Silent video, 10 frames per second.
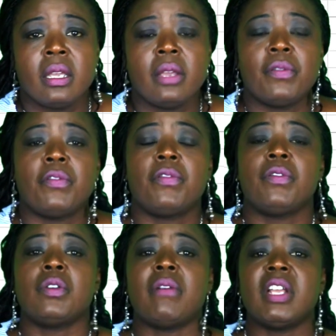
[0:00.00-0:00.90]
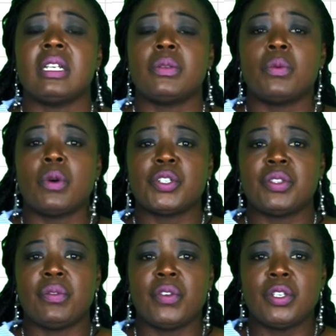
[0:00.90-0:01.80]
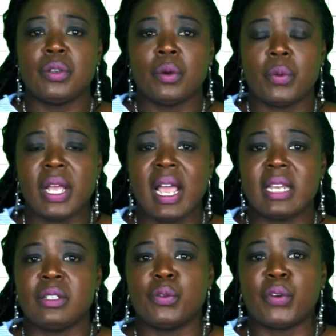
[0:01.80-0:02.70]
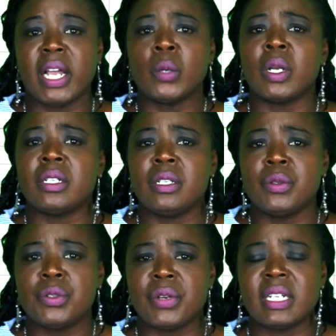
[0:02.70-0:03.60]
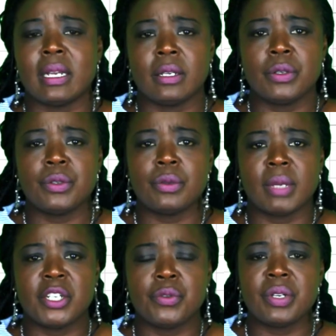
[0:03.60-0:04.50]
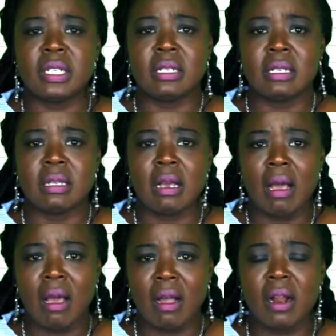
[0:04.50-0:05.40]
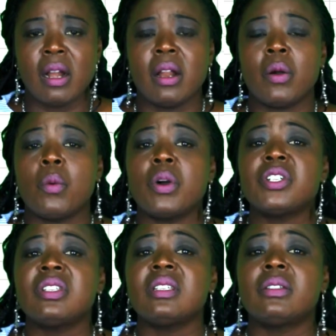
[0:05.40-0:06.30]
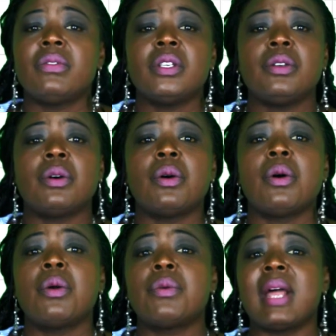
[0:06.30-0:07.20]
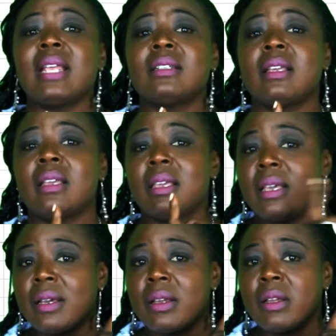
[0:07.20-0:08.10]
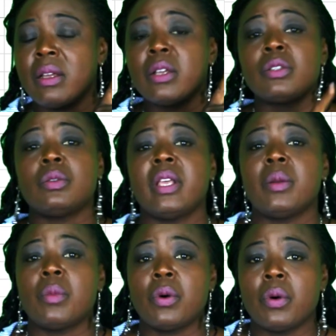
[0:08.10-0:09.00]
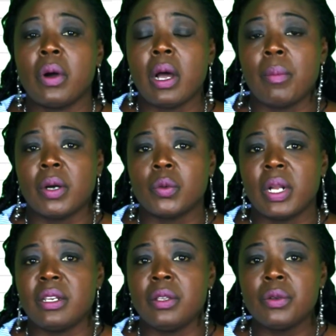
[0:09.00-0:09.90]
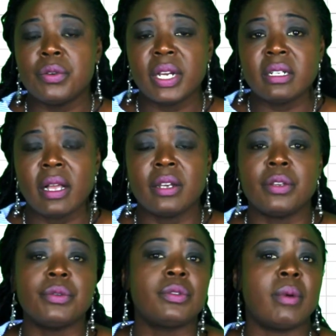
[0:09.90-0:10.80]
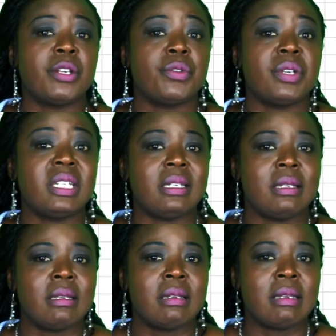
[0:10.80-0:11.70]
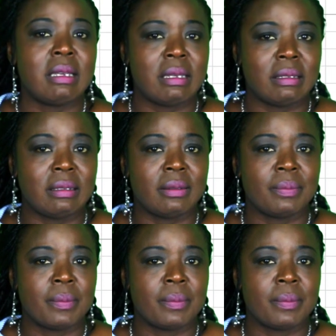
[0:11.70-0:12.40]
If you haven't watched the video where I define what yield rate and yield to maturity are, watch this video right here to learn more about what yield rate and yield to maturity is.